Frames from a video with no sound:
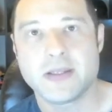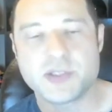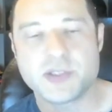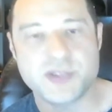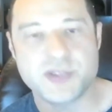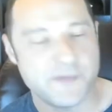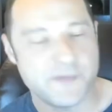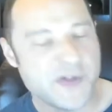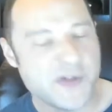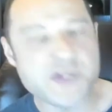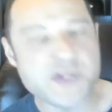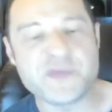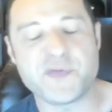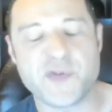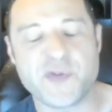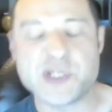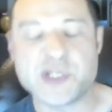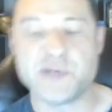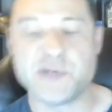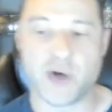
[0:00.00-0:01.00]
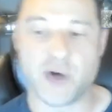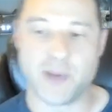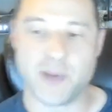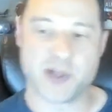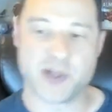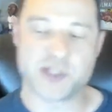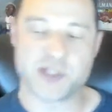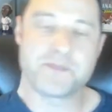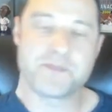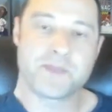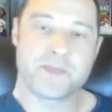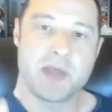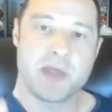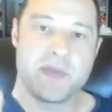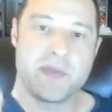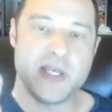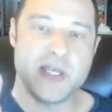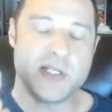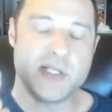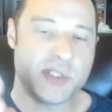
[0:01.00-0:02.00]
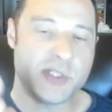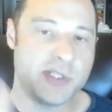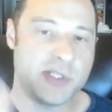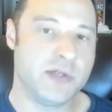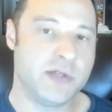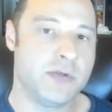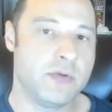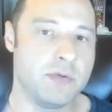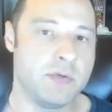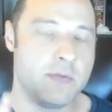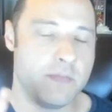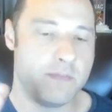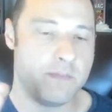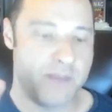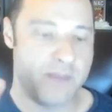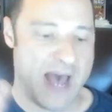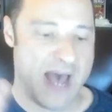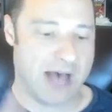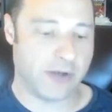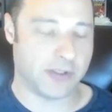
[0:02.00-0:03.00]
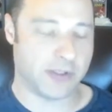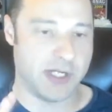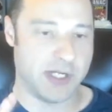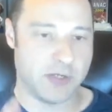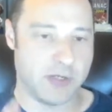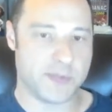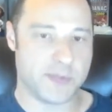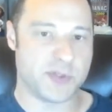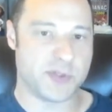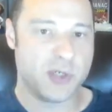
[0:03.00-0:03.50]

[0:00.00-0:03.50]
The first and foremost, the 2 balcony rooms,